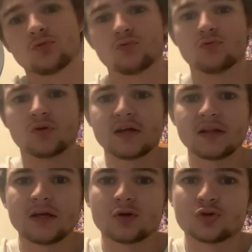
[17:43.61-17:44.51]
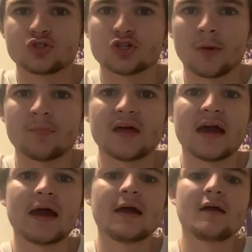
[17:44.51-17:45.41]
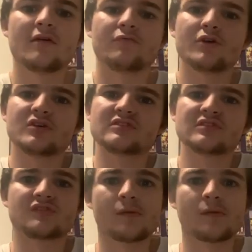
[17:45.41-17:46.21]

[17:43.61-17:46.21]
Really good job there versus